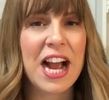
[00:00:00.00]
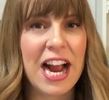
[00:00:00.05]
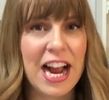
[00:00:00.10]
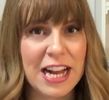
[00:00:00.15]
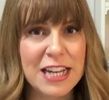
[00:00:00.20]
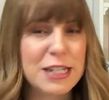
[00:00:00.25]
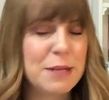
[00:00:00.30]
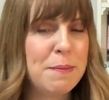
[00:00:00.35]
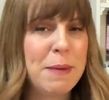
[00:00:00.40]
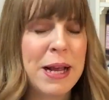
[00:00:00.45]
I
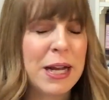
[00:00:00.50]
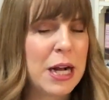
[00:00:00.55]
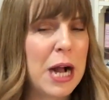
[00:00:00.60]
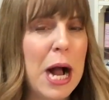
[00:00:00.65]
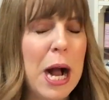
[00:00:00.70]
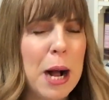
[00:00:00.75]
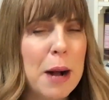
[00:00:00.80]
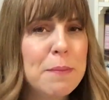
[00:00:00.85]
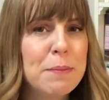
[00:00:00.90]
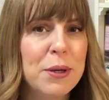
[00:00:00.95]
had to pick
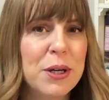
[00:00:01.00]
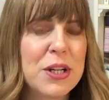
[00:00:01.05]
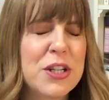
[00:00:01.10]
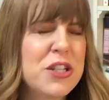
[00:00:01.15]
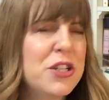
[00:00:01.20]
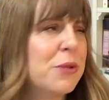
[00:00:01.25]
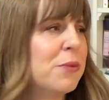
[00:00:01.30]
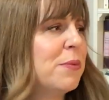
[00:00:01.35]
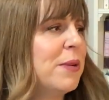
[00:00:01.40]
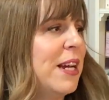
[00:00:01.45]
a book
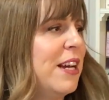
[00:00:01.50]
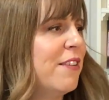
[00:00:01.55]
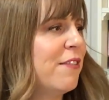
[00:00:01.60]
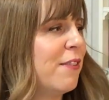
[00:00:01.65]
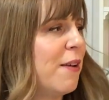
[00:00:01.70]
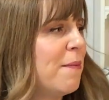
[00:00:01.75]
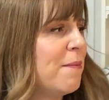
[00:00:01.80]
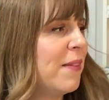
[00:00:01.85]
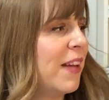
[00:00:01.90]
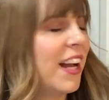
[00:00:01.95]
to read
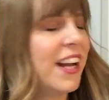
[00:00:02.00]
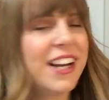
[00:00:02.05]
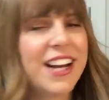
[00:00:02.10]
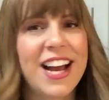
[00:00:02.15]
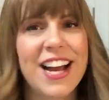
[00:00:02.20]
from that.